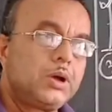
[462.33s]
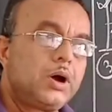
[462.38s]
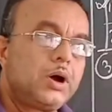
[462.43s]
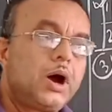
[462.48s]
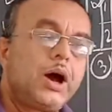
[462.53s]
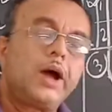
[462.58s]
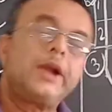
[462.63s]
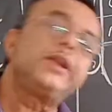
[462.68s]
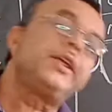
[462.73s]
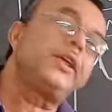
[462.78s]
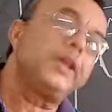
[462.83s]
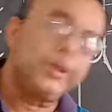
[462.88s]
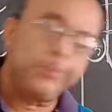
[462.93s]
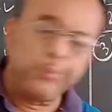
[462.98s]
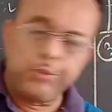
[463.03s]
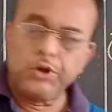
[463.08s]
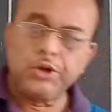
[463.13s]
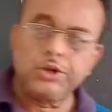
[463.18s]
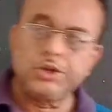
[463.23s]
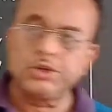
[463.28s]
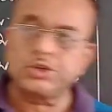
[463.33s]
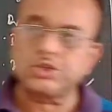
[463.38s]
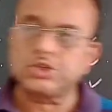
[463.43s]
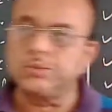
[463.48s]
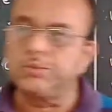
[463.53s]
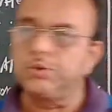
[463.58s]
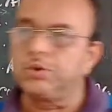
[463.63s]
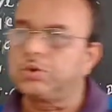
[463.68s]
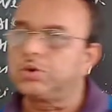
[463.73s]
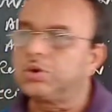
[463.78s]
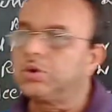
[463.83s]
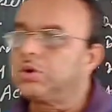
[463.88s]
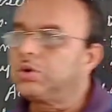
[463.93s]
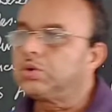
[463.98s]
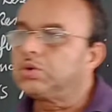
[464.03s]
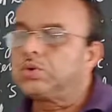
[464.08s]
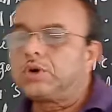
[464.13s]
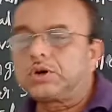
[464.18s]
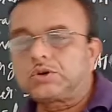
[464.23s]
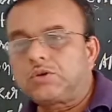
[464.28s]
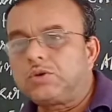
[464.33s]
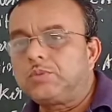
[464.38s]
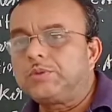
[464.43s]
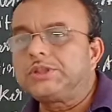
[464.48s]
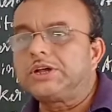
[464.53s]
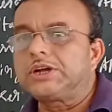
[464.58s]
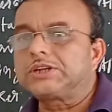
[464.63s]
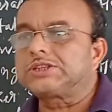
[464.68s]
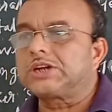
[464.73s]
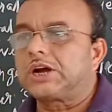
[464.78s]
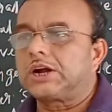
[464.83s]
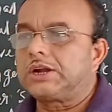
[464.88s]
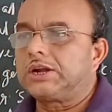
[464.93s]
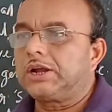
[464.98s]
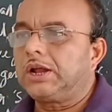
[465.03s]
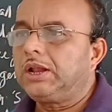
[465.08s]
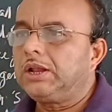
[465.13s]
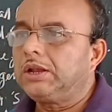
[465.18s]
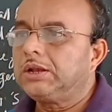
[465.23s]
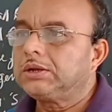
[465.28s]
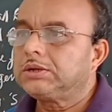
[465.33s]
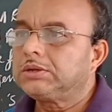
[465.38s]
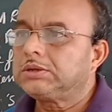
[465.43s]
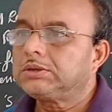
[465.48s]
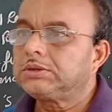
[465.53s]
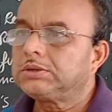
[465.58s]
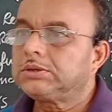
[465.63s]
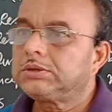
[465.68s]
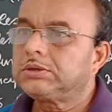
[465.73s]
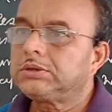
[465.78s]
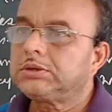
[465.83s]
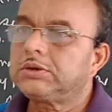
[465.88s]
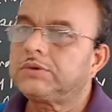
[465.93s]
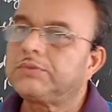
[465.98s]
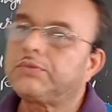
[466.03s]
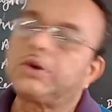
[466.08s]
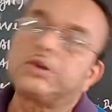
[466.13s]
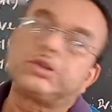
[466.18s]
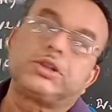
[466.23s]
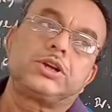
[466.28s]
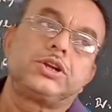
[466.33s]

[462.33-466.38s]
And if we distribute, what will be the journal for the